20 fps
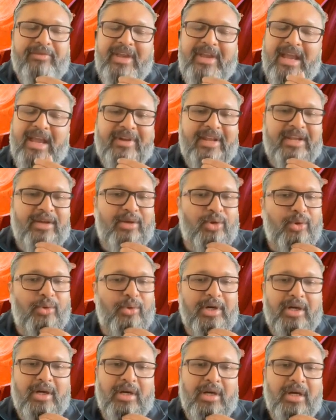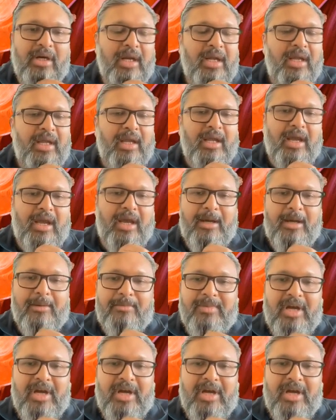We have like over lot